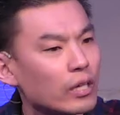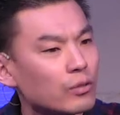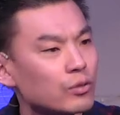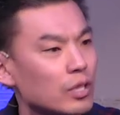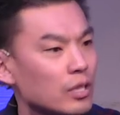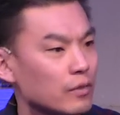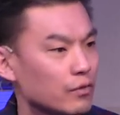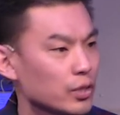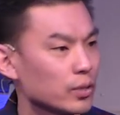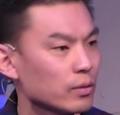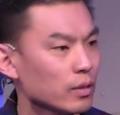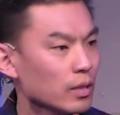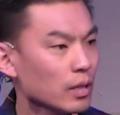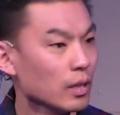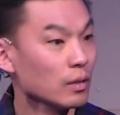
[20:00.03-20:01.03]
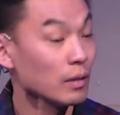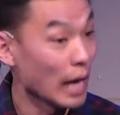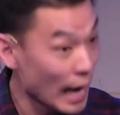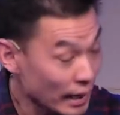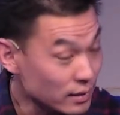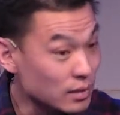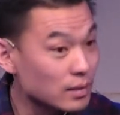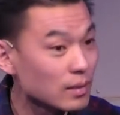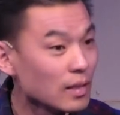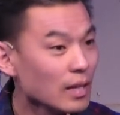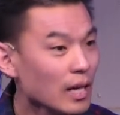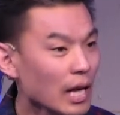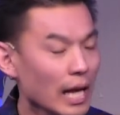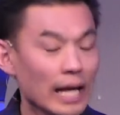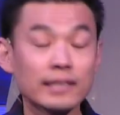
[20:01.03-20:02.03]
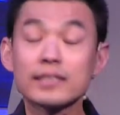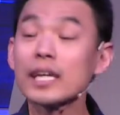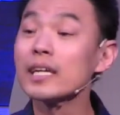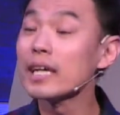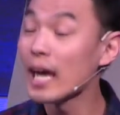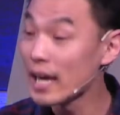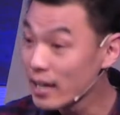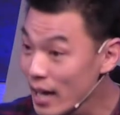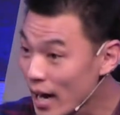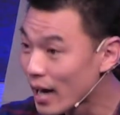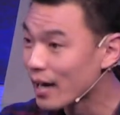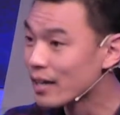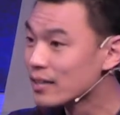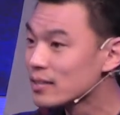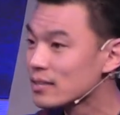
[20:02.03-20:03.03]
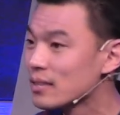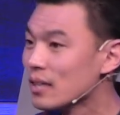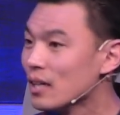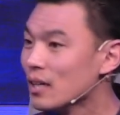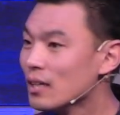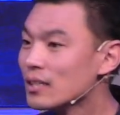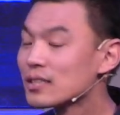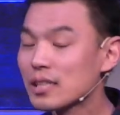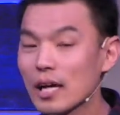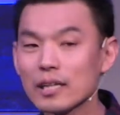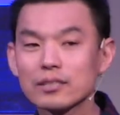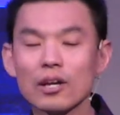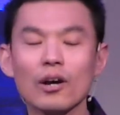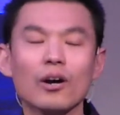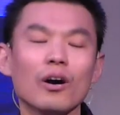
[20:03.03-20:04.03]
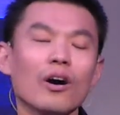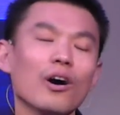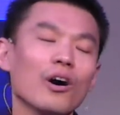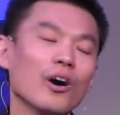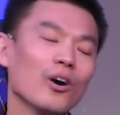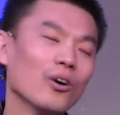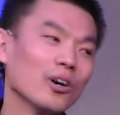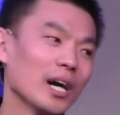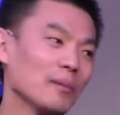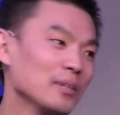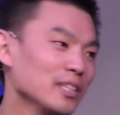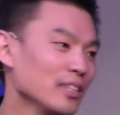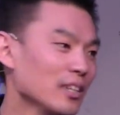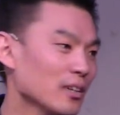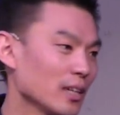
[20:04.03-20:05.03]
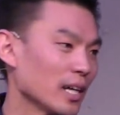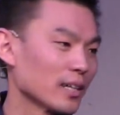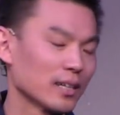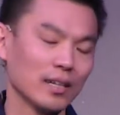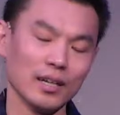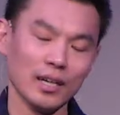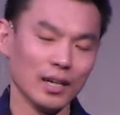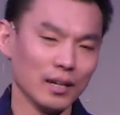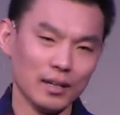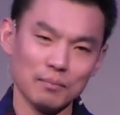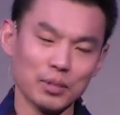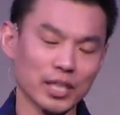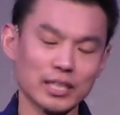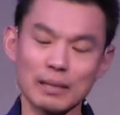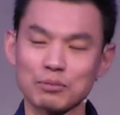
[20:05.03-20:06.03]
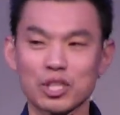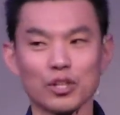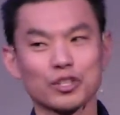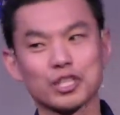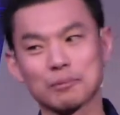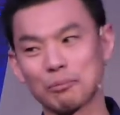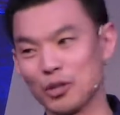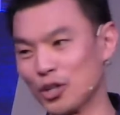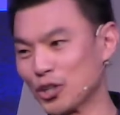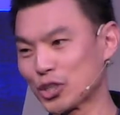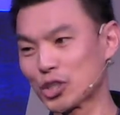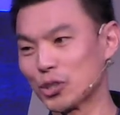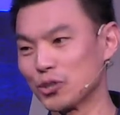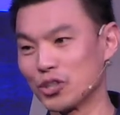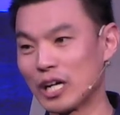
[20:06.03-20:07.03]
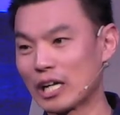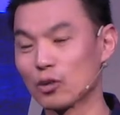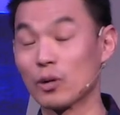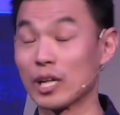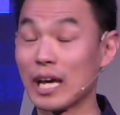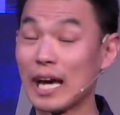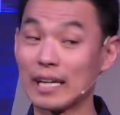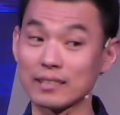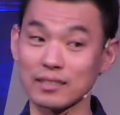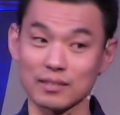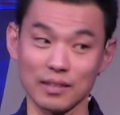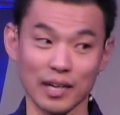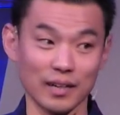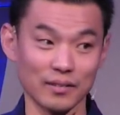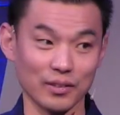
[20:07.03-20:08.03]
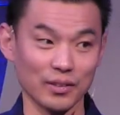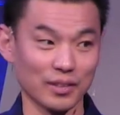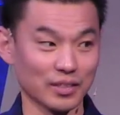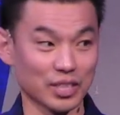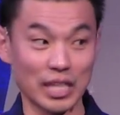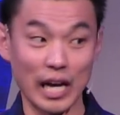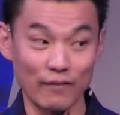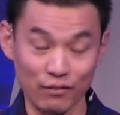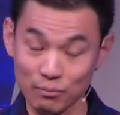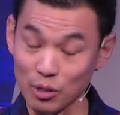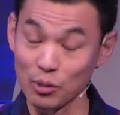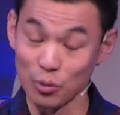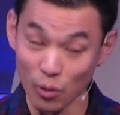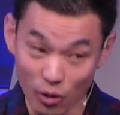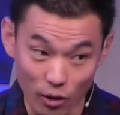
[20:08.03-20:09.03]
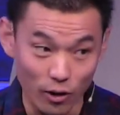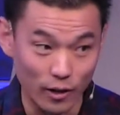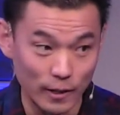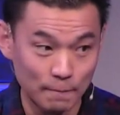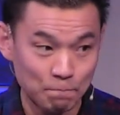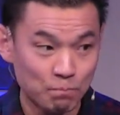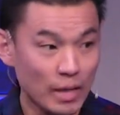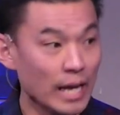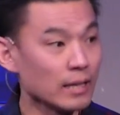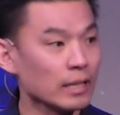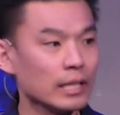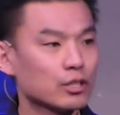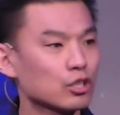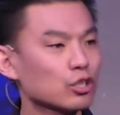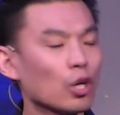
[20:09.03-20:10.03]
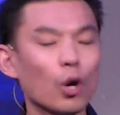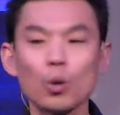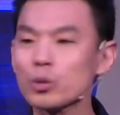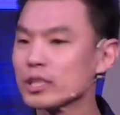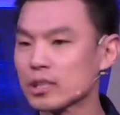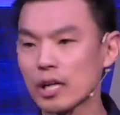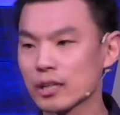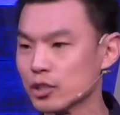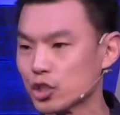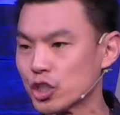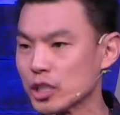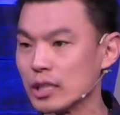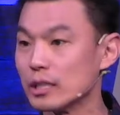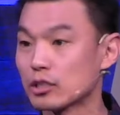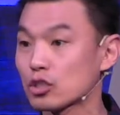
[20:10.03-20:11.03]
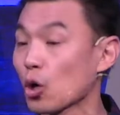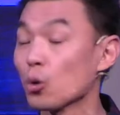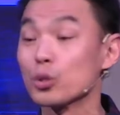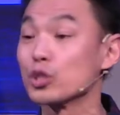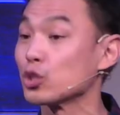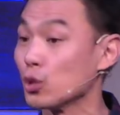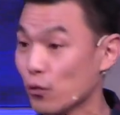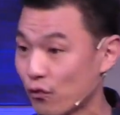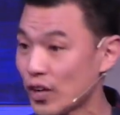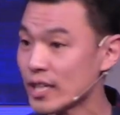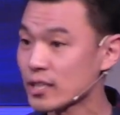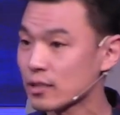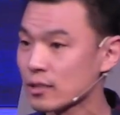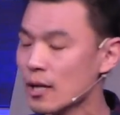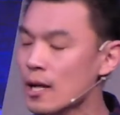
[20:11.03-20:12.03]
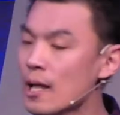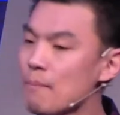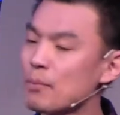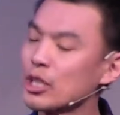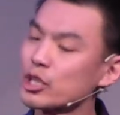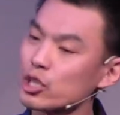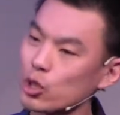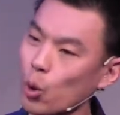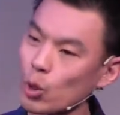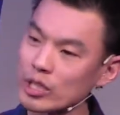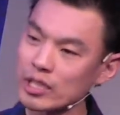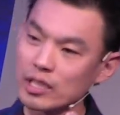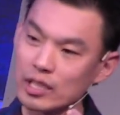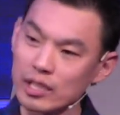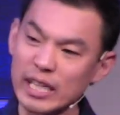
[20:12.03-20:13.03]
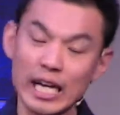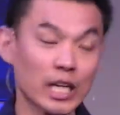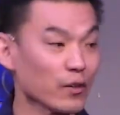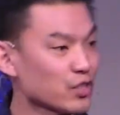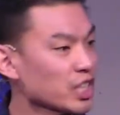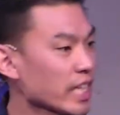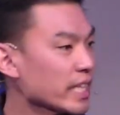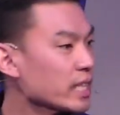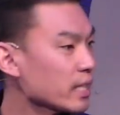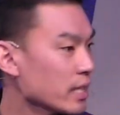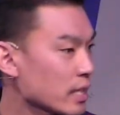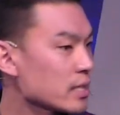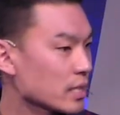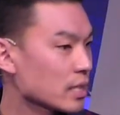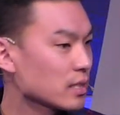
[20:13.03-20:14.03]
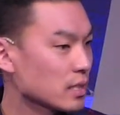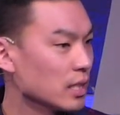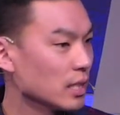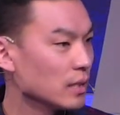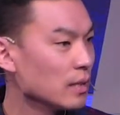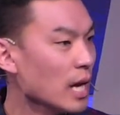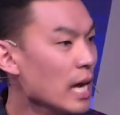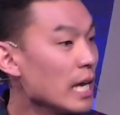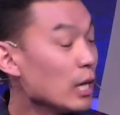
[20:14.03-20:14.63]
he'll deliver you. Ask. And King Ahaz says, oh, I mean, because I'm so spiritual, I don't want to ask a sign from the Lord. And it's totally tongue-in-cheek. It's totally two-faced because according to the account of 2 Kings 16,